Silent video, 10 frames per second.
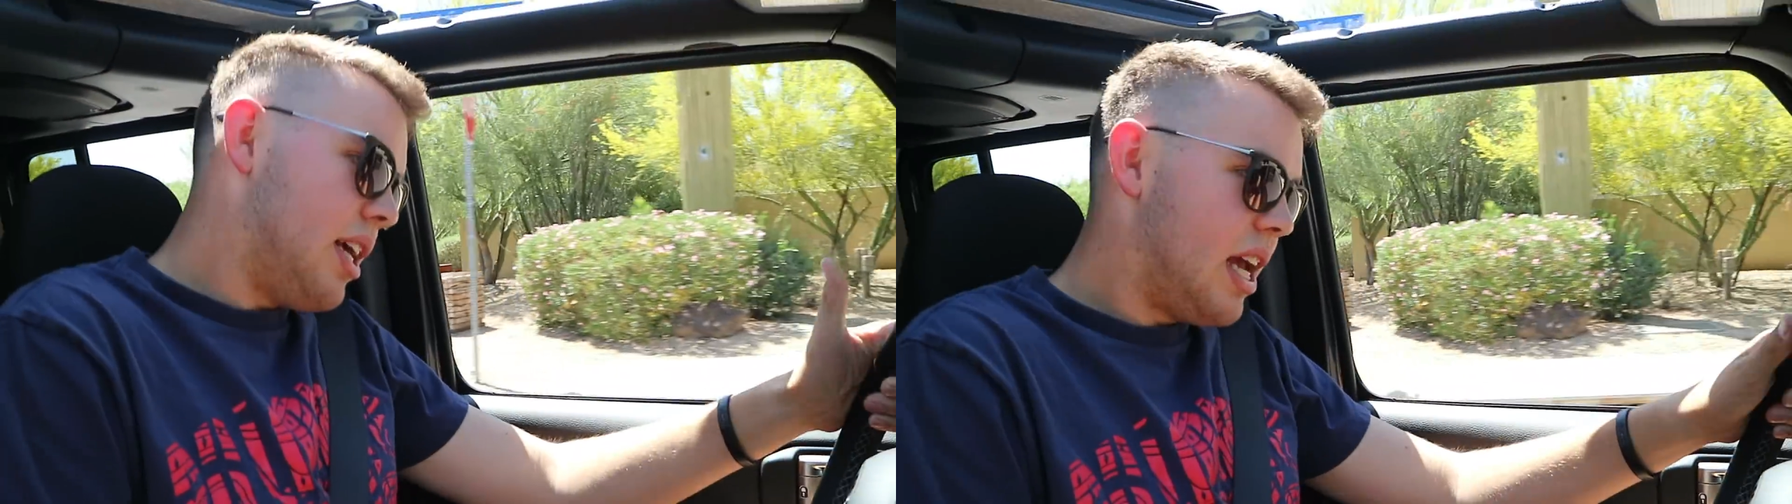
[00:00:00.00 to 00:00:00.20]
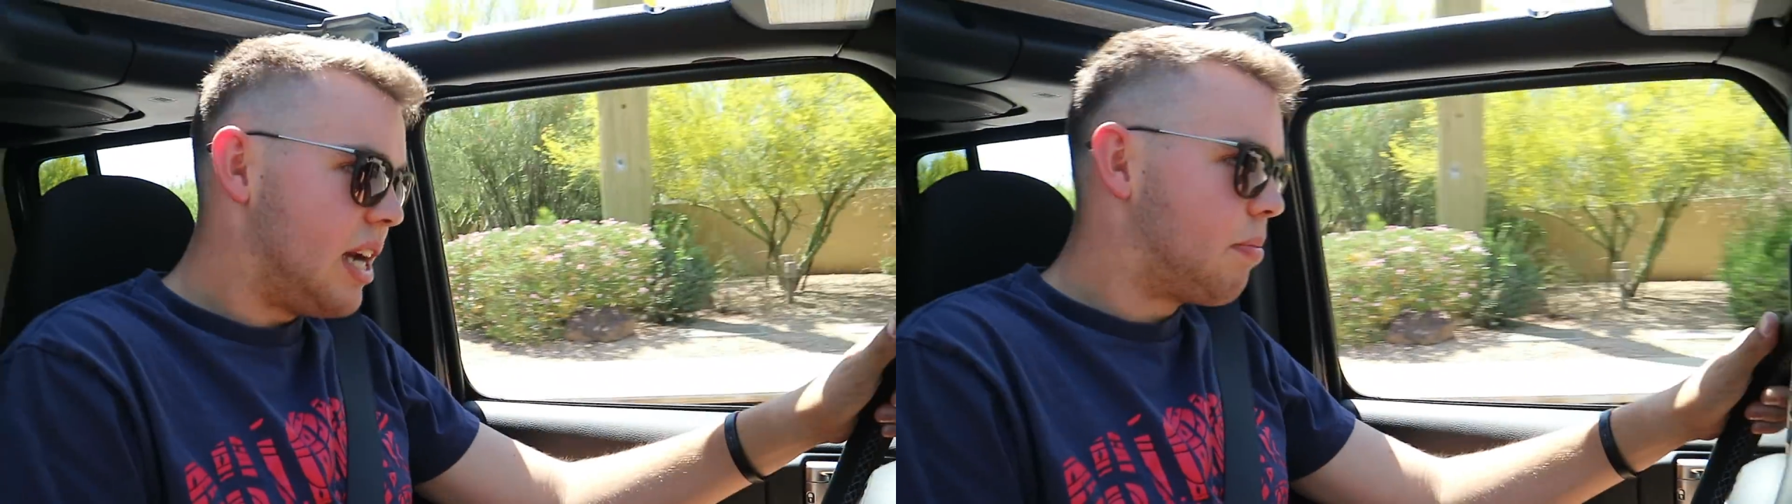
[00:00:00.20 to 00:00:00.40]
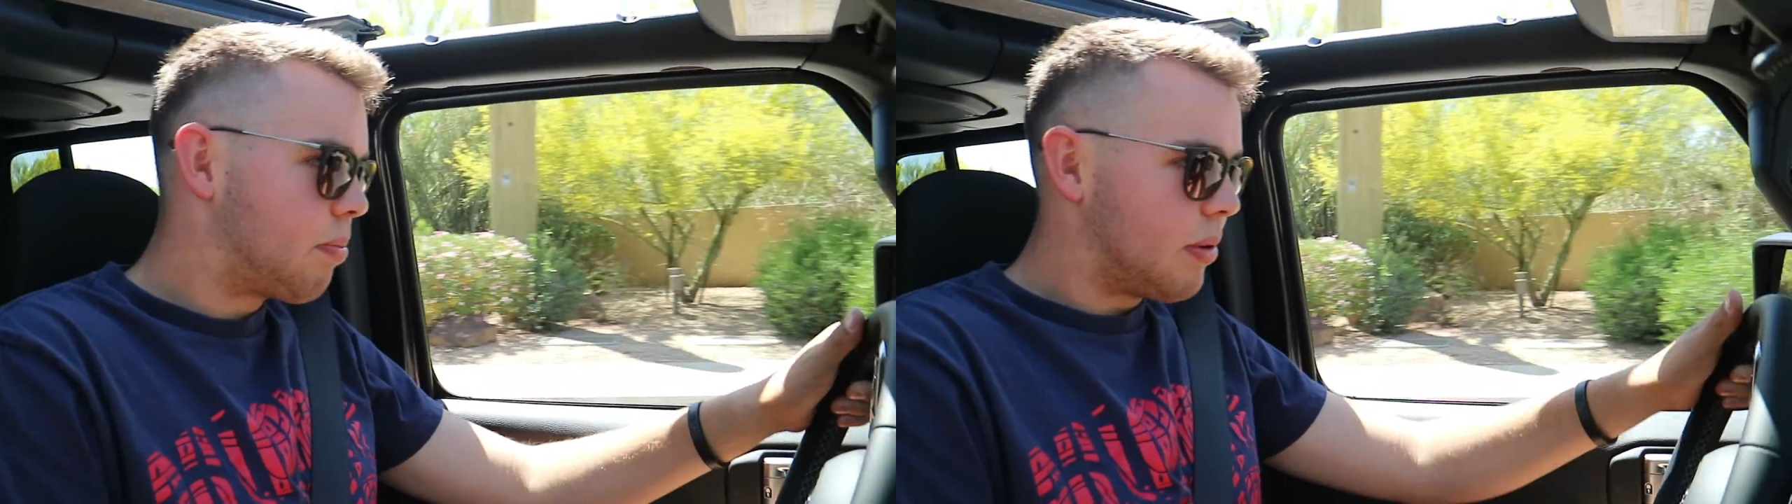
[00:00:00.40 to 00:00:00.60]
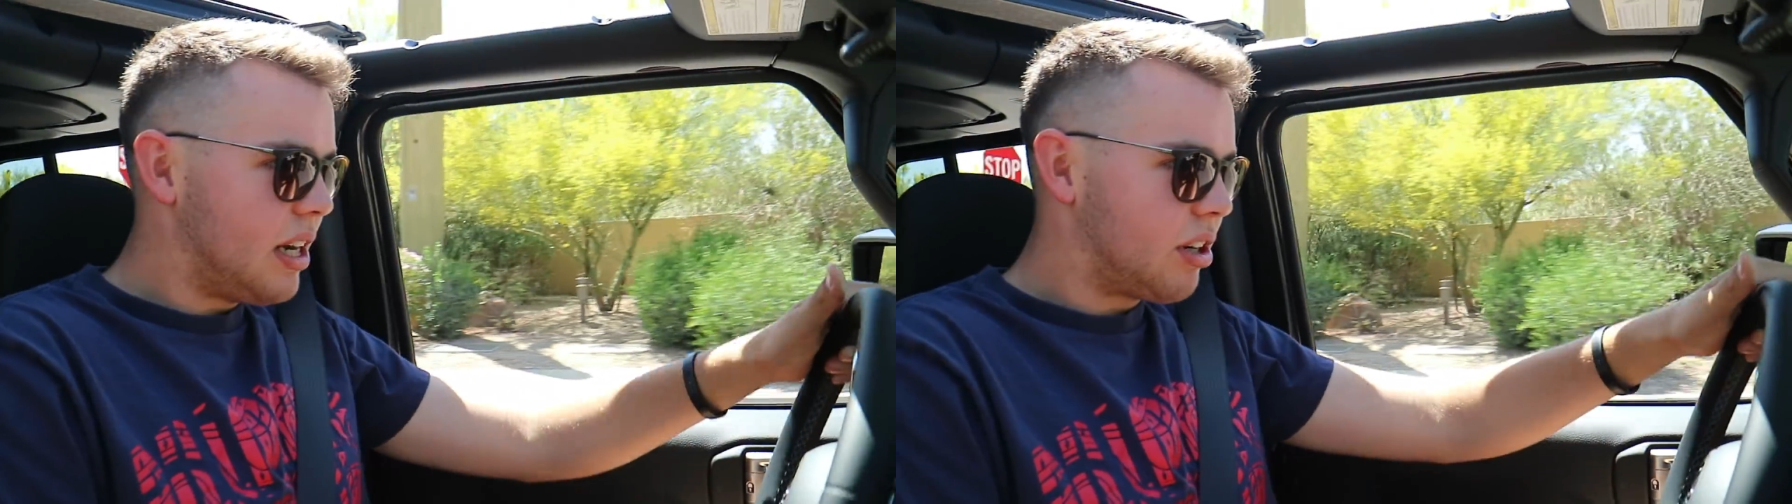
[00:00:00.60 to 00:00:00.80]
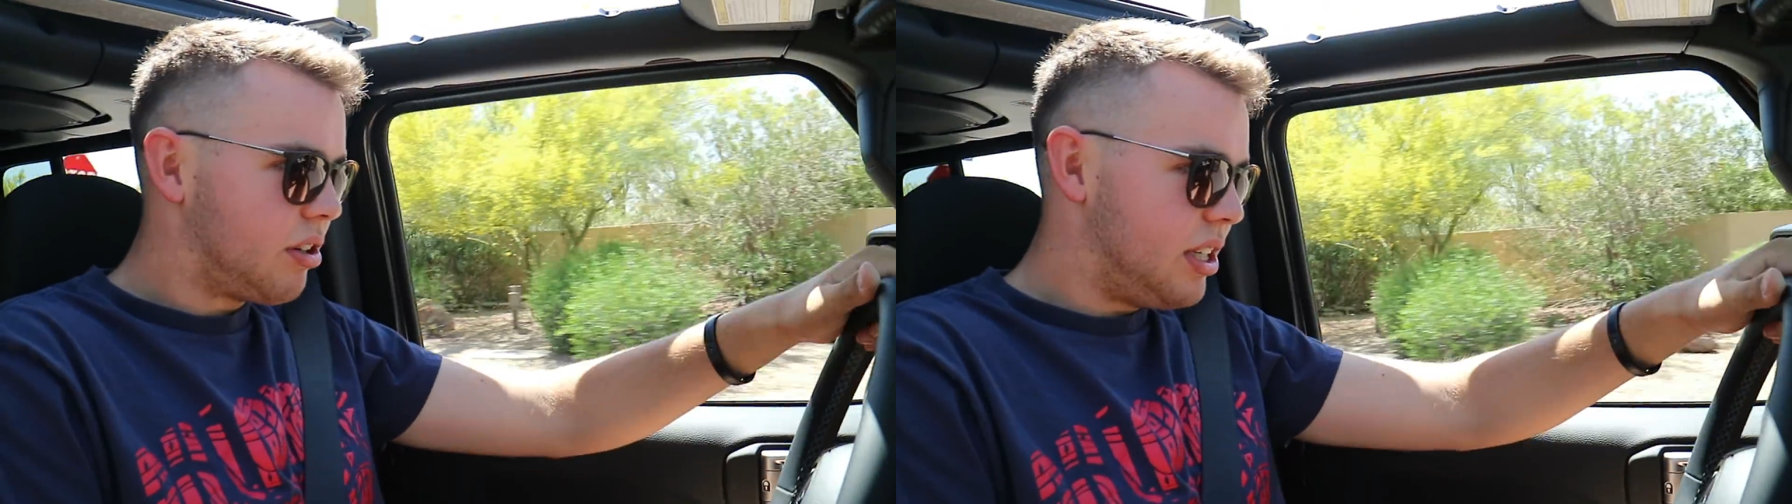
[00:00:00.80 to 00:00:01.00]
any
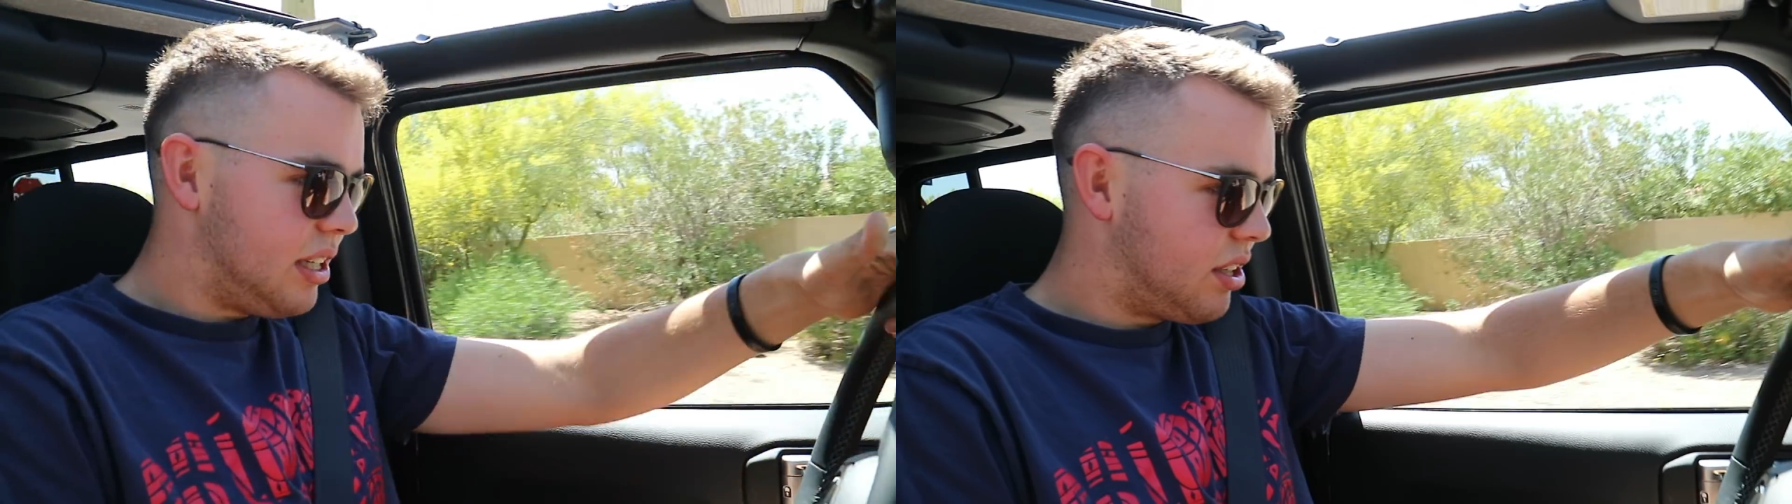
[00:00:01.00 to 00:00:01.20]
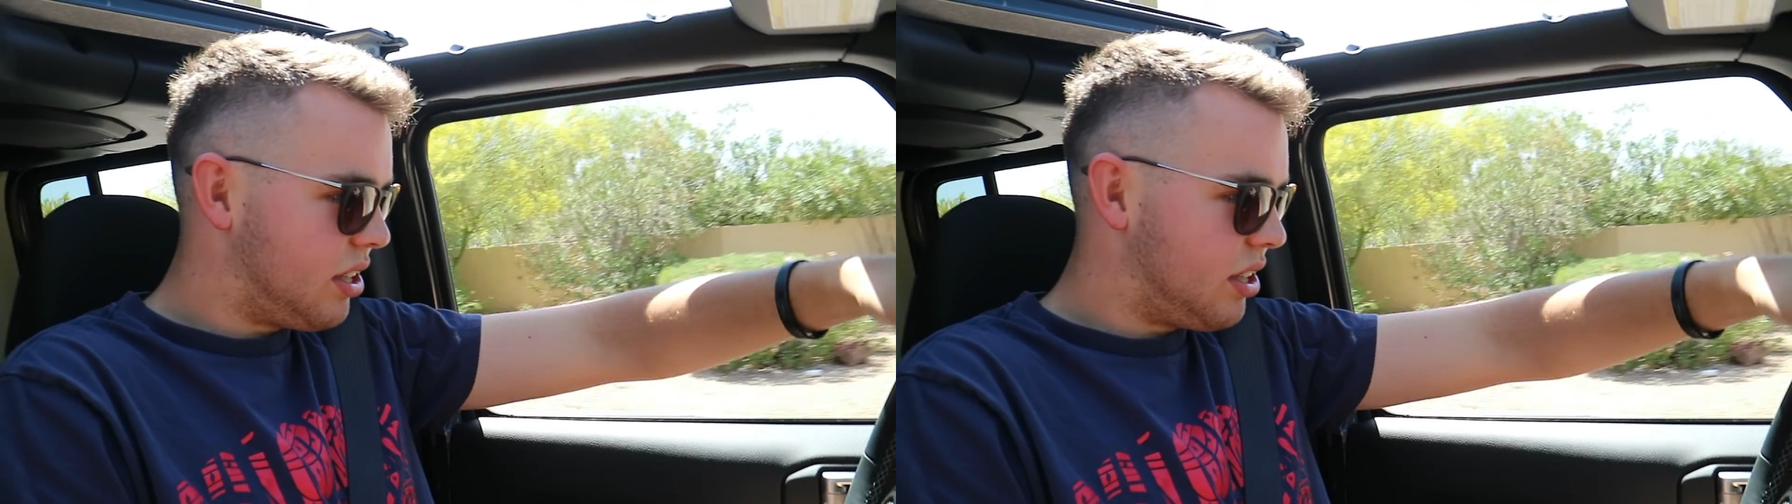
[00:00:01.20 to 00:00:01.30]
critiques,